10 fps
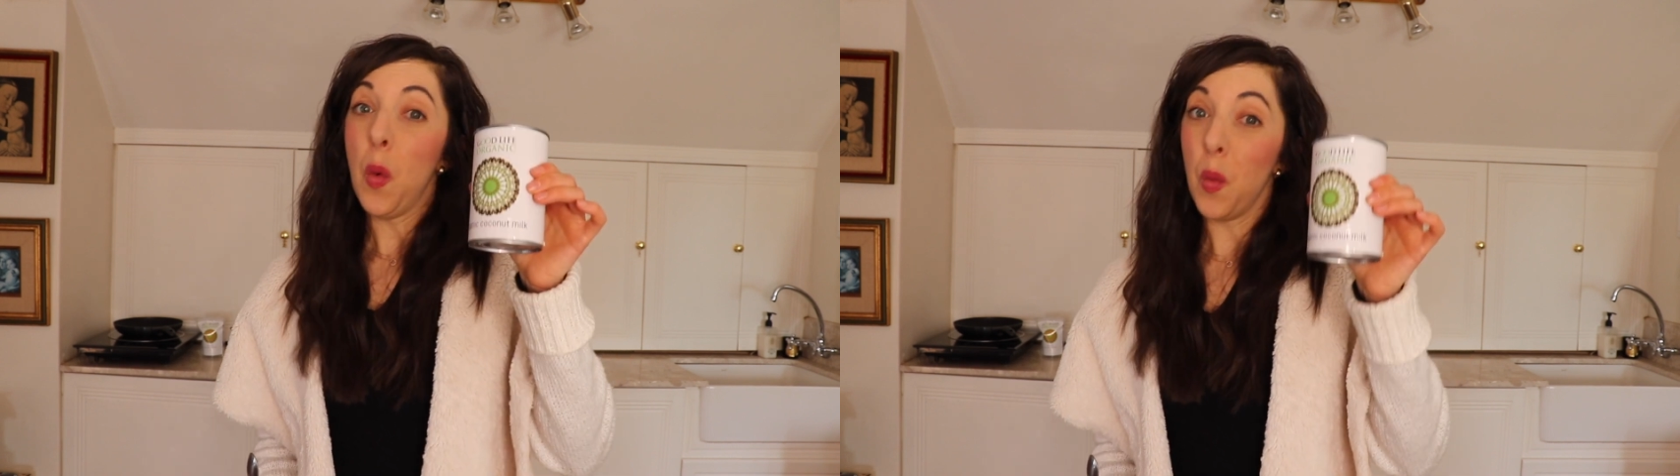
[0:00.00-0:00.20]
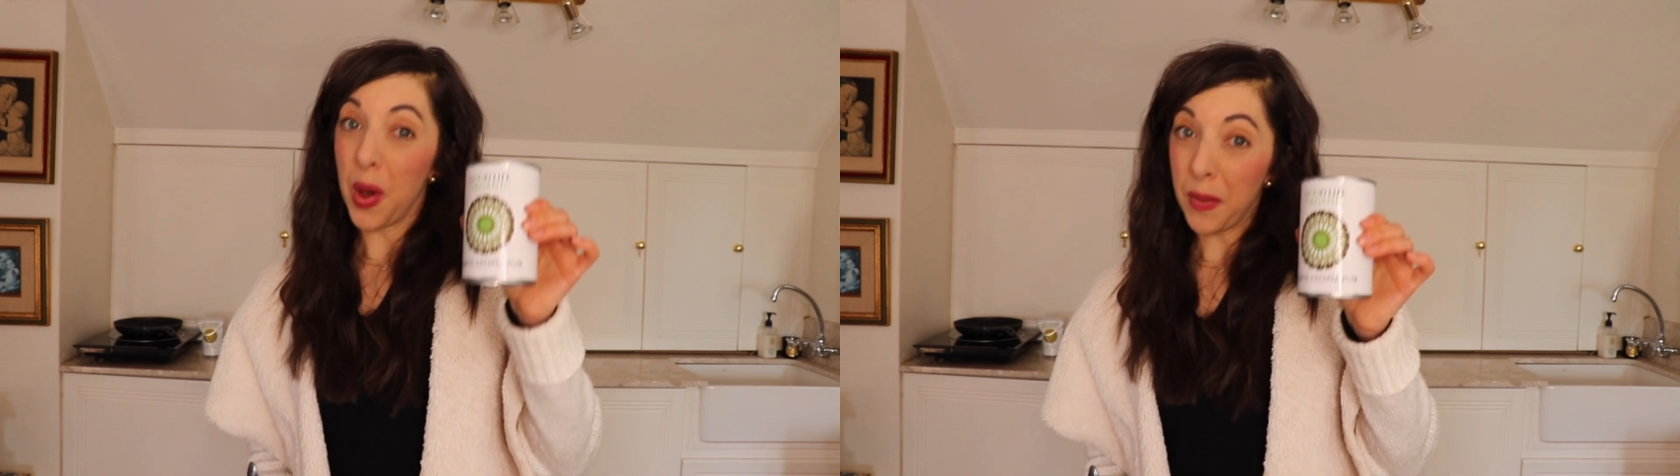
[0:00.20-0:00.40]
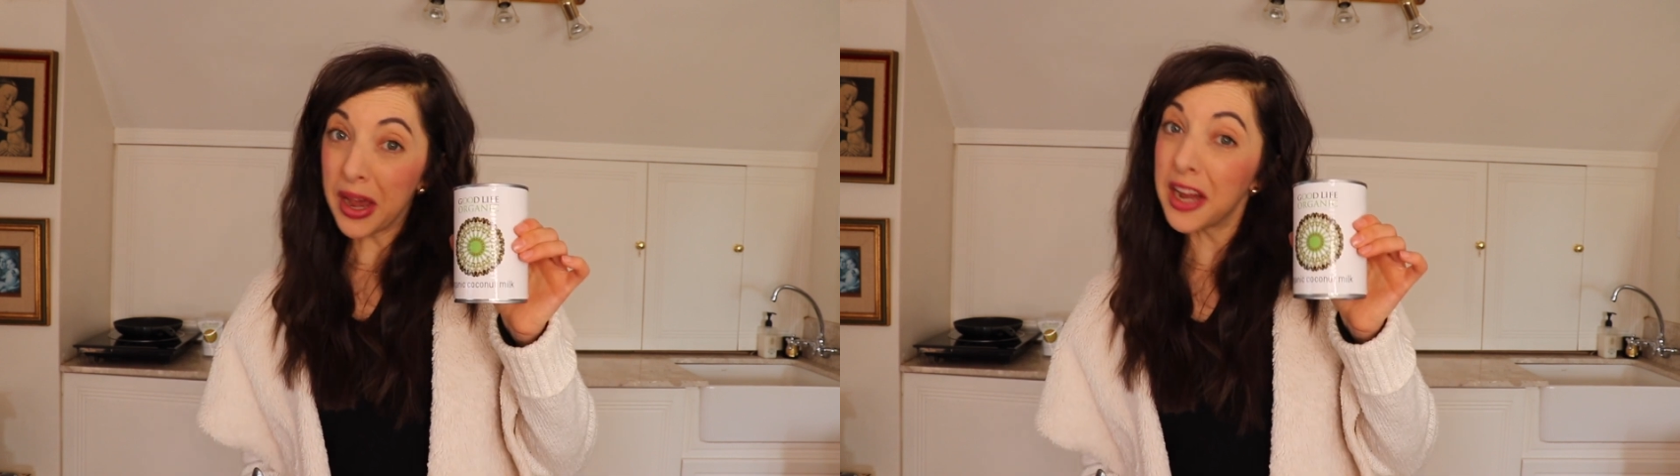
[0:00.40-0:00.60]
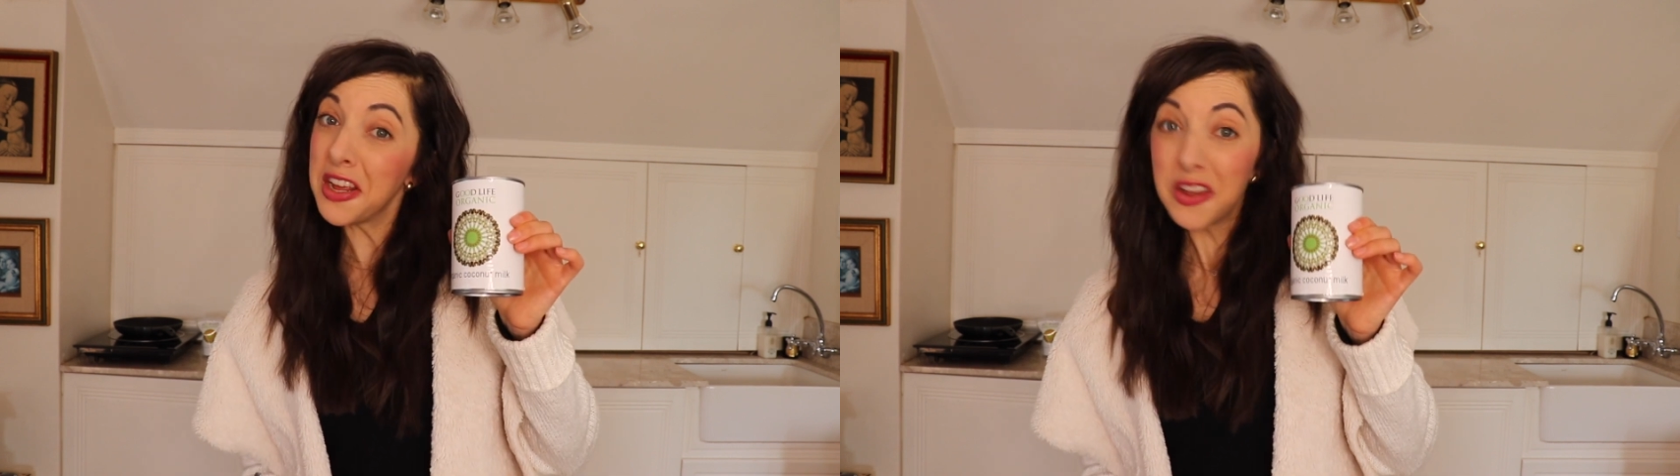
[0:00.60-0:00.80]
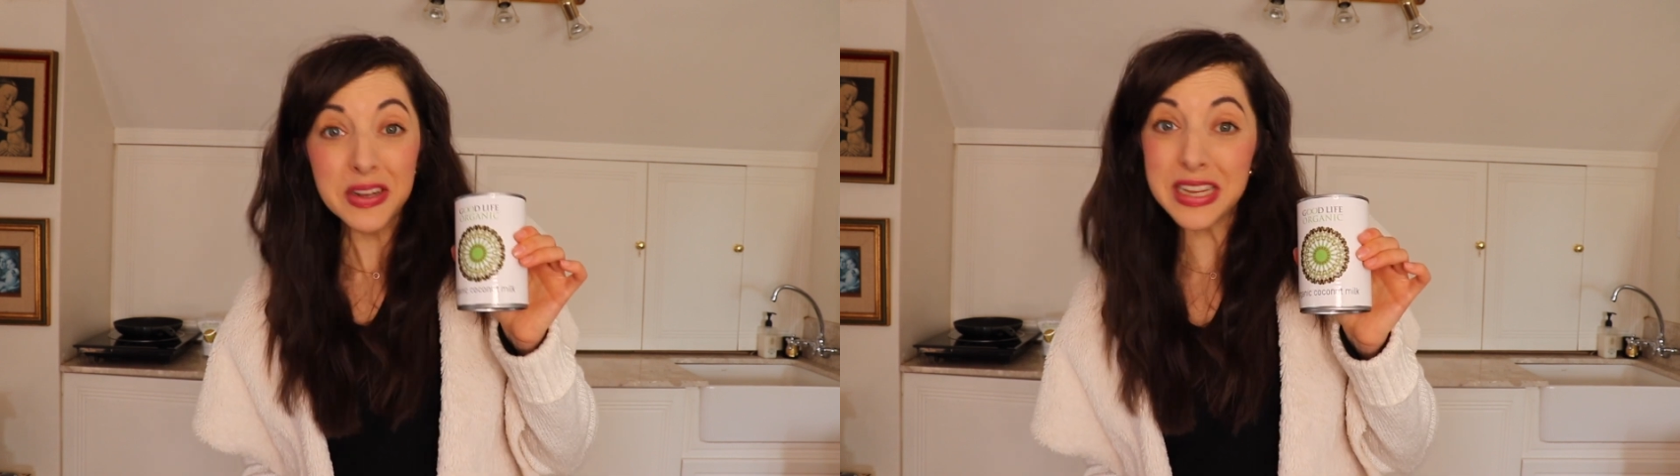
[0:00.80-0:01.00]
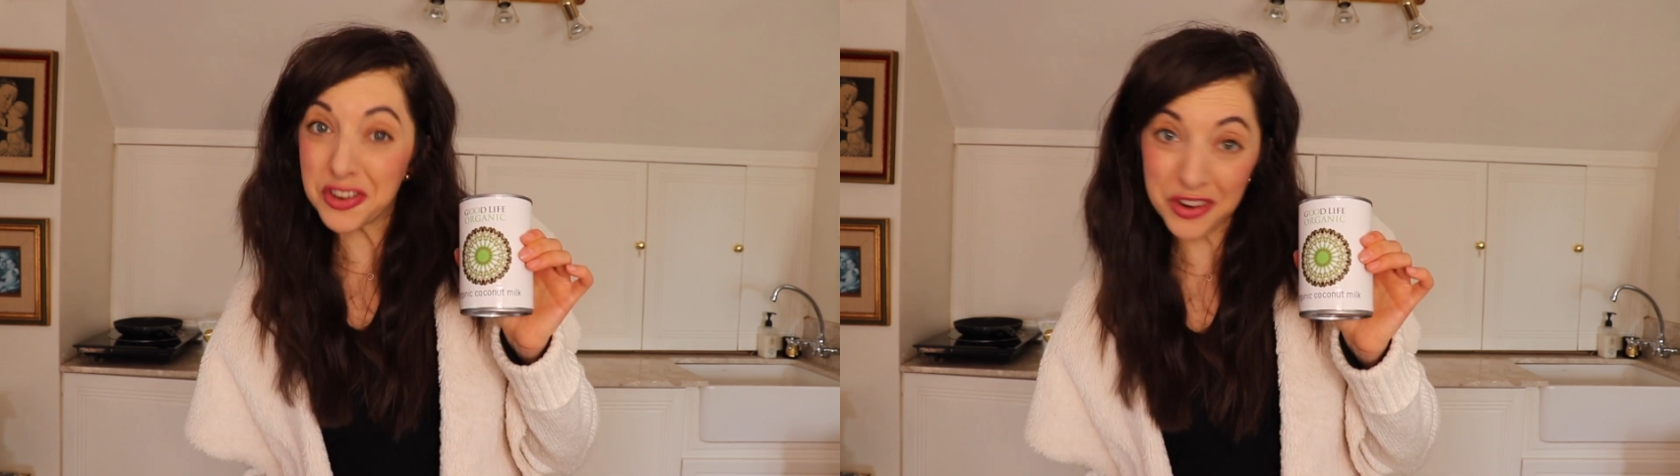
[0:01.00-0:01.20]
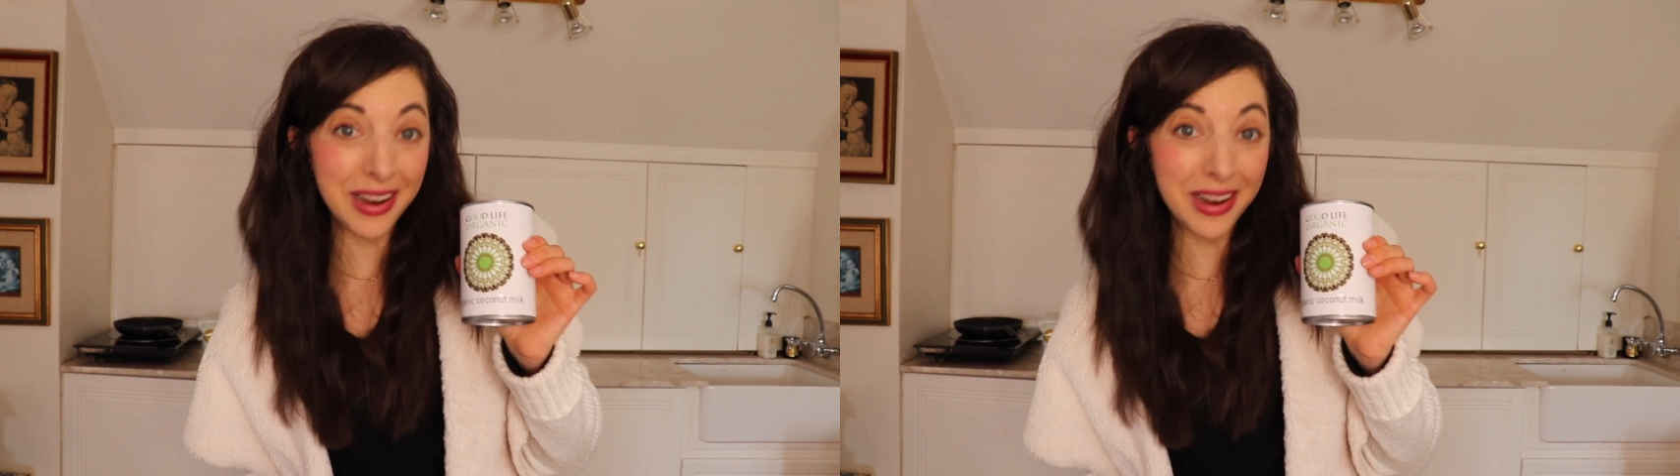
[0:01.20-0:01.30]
where we're going to use the Sri